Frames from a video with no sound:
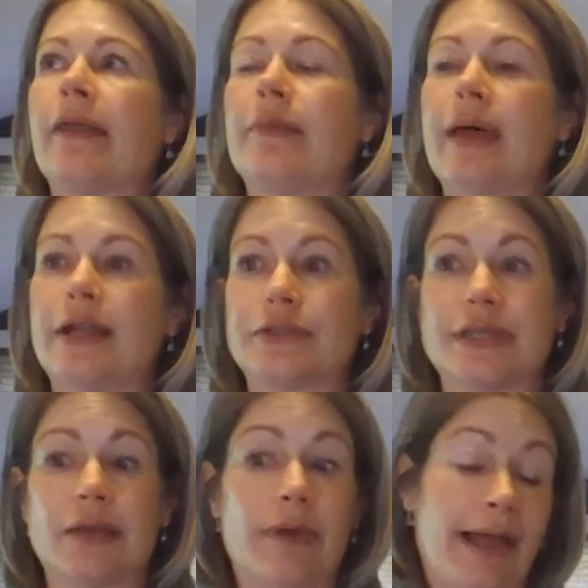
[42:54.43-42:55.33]
And the manager
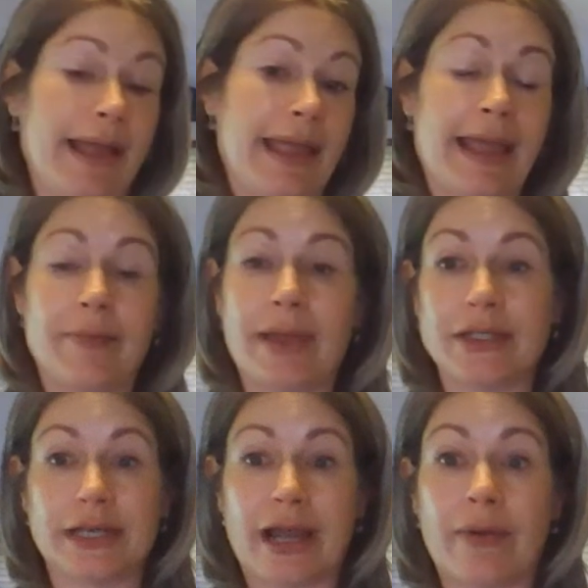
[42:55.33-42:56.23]
said, "Well, I can't
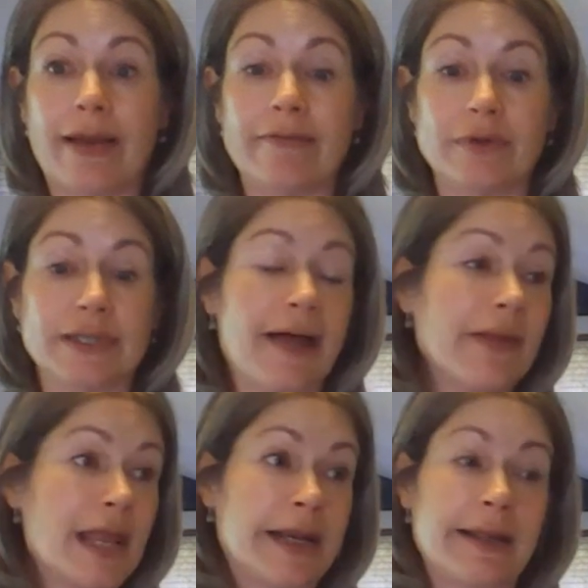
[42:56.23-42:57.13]
imagine how I've
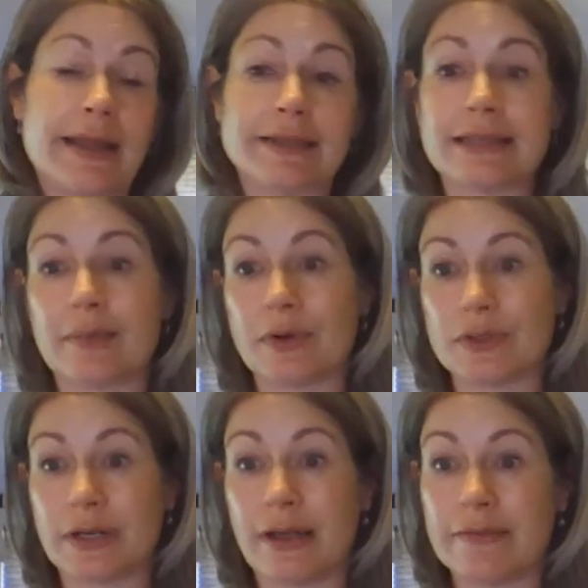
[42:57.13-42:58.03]
retaliated against that
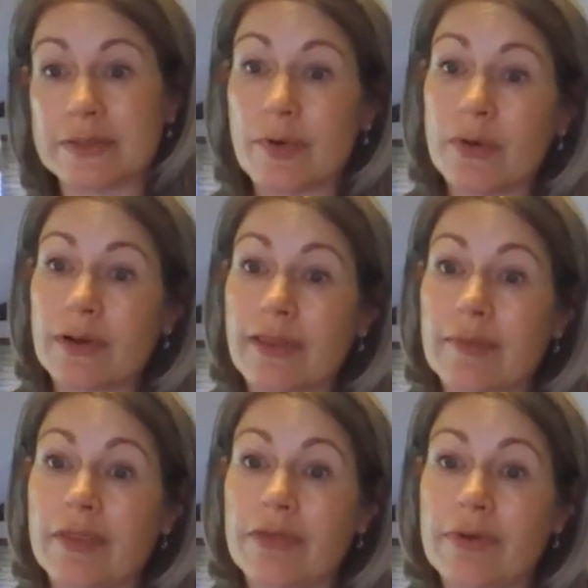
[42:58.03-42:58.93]
person. I haven't spoken to
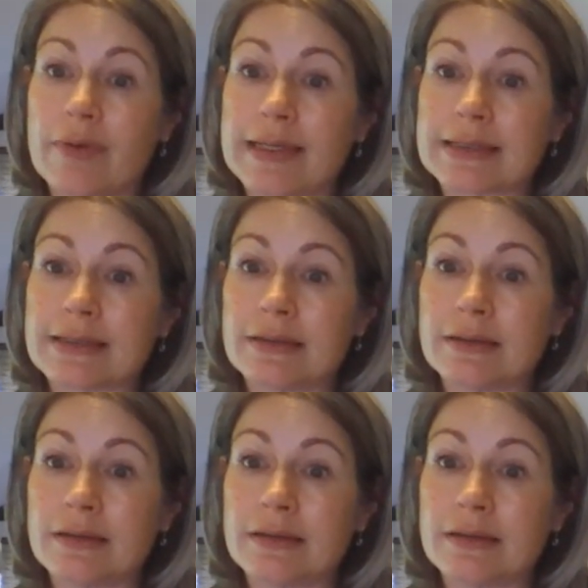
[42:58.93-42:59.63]
them in 3 weeks."